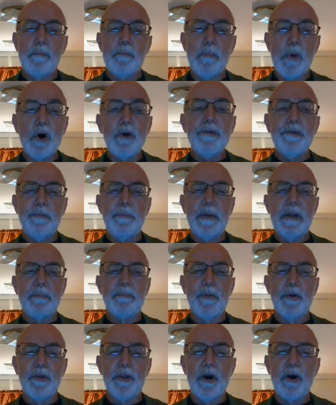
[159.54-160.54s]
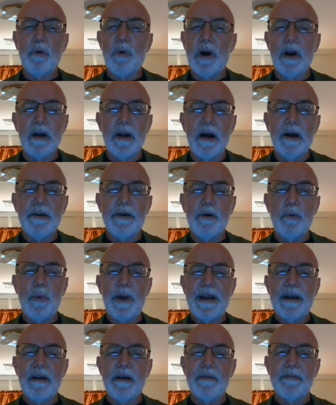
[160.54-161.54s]
Most people, though, are
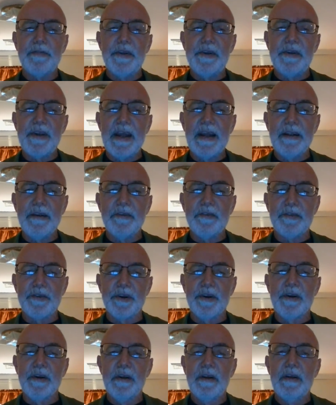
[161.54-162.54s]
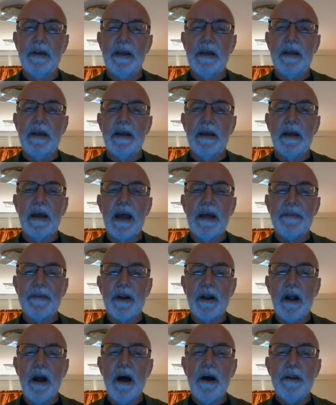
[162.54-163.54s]
unaware of the danger. And
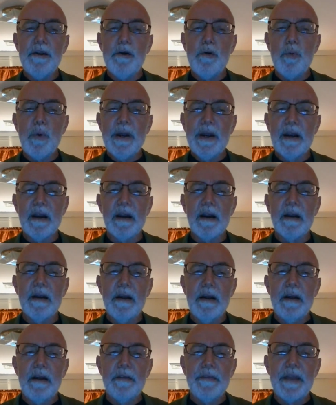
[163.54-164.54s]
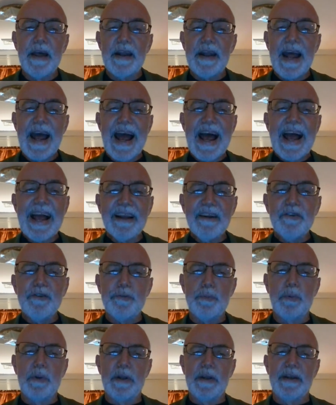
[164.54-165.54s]
they're unaware that
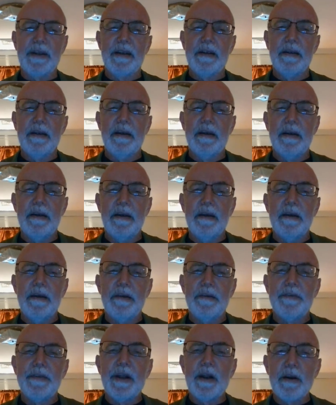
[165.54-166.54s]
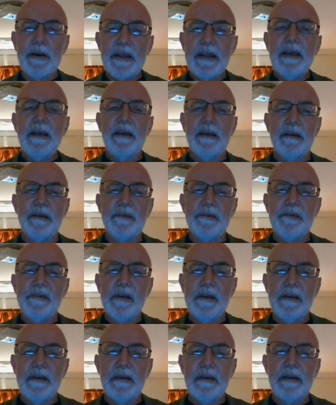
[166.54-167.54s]
actually there is
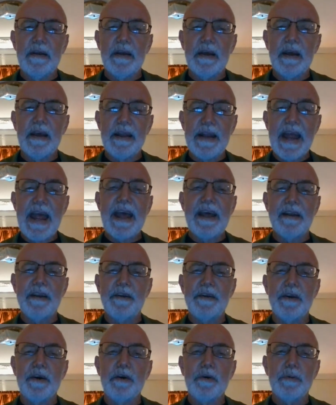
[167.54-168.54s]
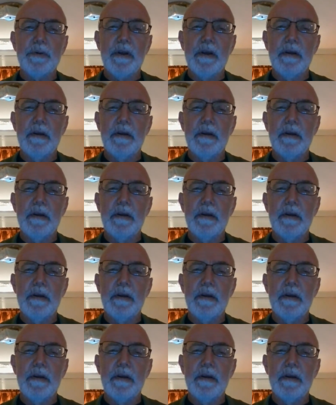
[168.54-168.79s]
an antidote.